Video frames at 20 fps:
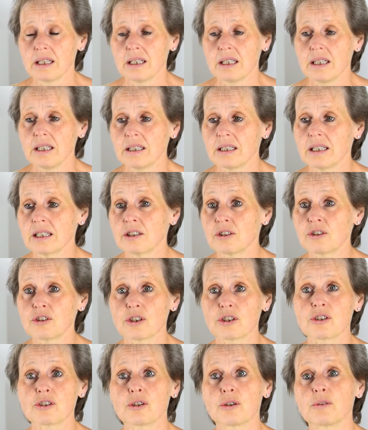He didn't
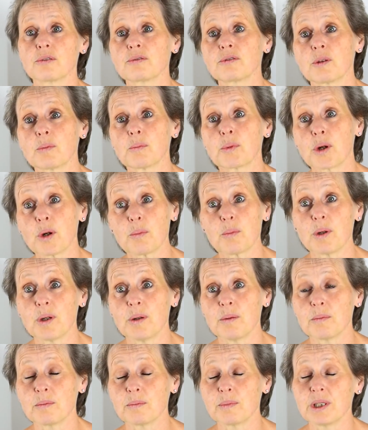just solve the
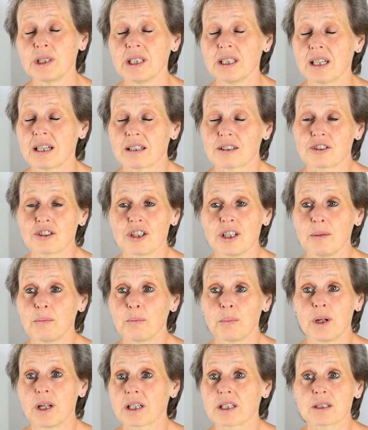problem, but He actually
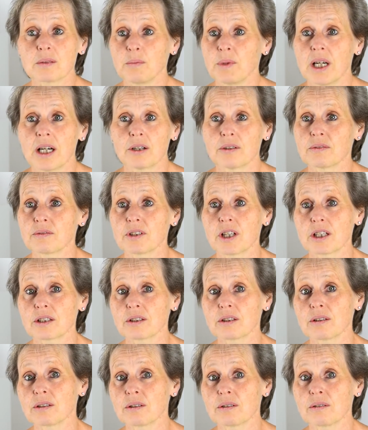plucked me out of that
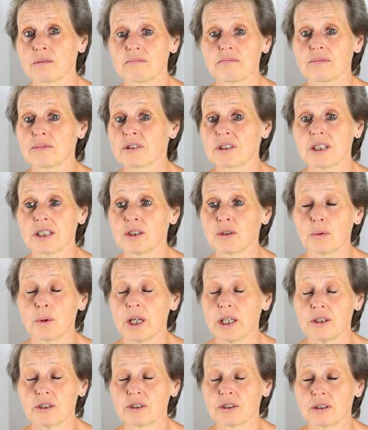
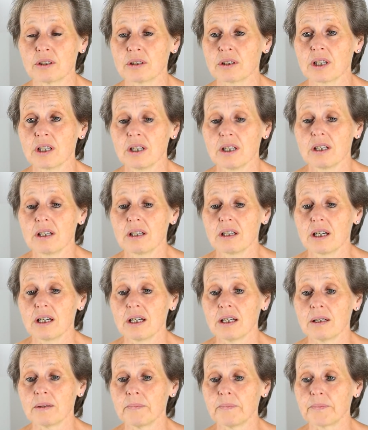situation.
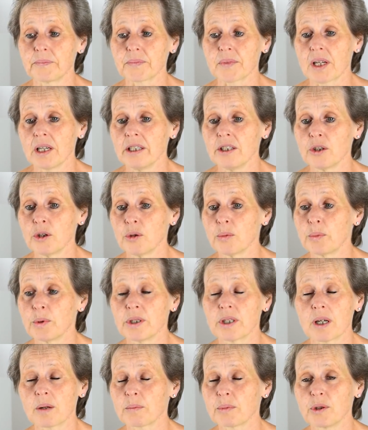Um, he
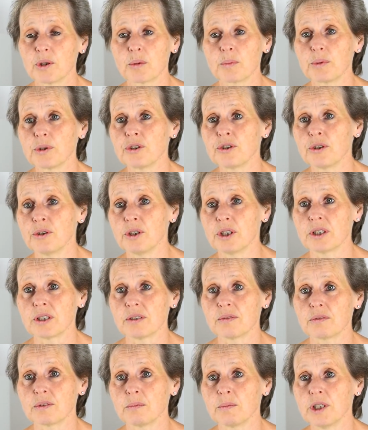opened up an
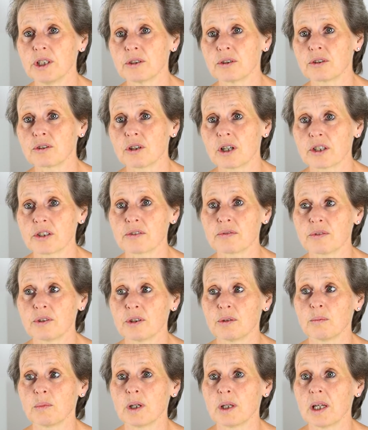opportunity for me to
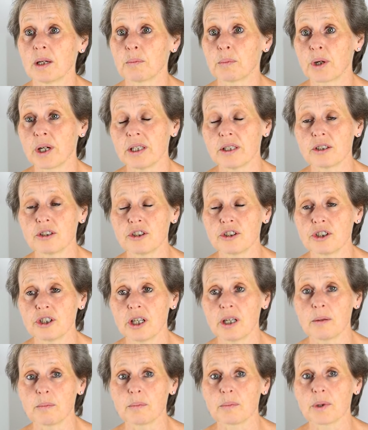transfer my
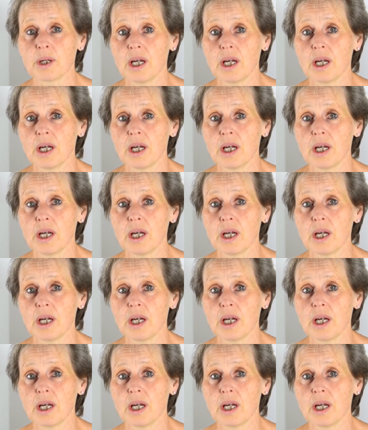apprenticeship,